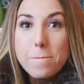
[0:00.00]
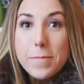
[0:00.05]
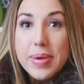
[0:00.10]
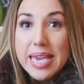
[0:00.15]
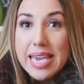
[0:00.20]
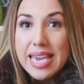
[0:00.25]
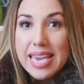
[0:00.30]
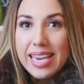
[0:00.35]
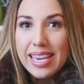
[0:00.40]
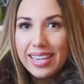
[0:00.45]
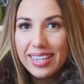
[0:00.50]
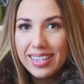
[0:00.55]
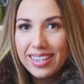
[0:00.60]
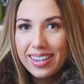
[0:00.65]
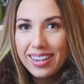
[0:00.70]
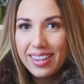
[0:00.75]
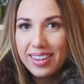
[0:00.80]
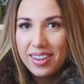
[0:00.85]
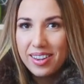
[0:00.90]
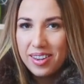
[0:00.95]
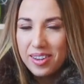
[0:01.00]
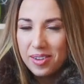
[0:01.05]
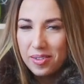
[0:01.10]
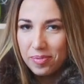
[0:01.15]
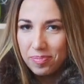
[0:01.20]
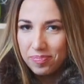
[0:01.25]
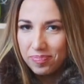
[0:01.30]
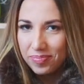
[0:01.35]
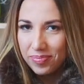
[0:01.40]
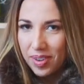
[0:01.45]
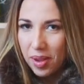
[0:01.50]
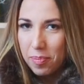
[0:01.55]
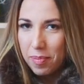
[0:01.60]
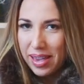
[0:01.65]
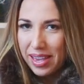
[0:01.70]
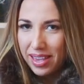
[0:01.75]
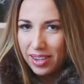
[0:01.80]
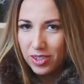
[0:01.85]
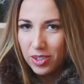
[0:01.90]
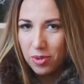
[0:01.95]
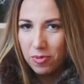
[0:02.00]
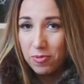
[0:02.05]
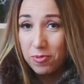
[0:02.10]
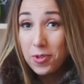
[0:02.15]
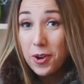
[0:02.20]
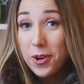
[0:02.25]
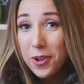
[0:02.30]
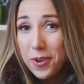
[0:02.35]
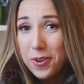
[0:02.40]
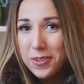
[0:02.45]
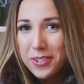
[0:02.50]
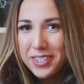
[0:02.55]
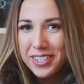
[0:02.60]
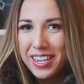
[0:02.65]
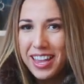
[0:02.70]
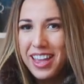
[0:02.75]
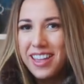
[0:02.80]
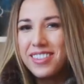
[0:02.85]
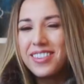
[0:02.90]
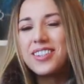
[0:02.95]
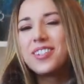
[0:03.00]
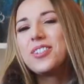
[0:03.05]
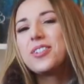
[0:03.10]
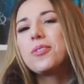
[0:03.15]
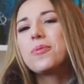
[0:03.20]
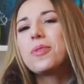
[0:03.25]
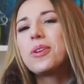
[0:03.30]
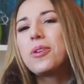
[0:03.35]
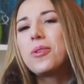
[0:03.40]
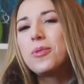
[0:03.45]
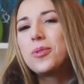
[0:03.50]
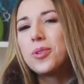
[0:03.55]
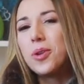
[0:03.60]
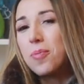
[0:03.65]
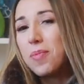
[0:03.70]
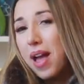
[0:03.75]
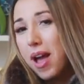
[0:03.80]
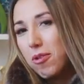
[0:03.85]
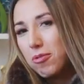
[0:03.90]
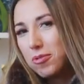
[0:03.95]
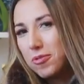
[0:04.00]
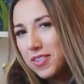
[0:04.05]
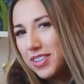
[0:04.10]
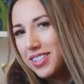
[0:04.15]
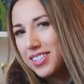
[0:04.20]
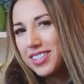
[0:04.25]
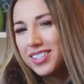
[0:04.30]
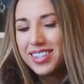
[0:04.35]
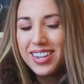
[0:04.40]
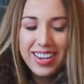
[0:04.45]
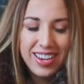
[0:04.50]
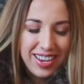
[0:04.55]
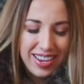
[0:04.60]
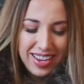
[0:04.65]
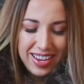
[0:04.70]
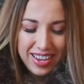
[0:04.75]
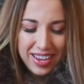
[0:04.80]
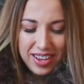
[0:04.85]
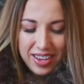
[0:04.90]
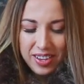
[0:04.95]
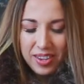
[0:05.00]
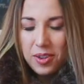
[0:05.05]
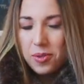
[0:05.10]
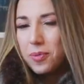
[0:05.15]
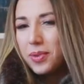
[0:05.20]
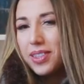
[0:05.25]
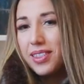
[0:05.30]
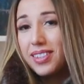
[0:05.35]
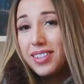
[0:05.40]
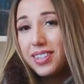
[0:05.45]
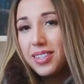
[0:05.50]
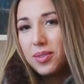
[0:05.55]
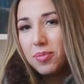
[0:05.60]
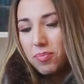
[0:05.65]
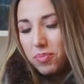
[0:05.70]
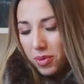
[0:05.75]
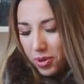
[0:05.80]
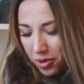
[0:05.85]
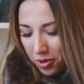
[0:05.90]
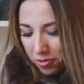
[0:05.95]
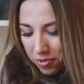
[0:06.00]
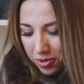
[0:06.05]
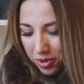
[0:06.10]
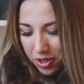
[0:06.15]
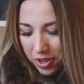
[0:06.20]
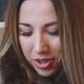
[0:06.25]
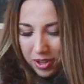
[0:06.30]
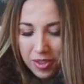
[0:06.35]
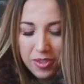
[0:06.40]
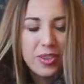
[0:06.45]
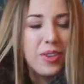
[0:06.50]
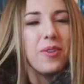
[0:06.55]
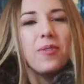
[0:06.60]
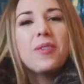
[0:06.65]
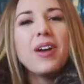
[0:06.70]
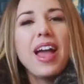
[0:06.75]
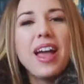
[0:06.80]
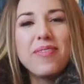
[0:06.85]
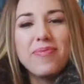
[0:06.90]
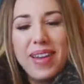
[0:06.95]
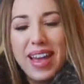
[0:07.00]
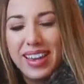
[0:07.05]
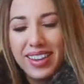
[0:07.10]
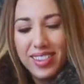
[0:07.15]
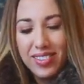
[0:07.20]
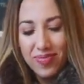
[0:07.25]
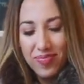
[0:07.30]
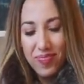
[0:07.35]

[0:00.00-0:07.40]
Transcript: be um, making some photos and showing you some outfits with this beautiful new handbag.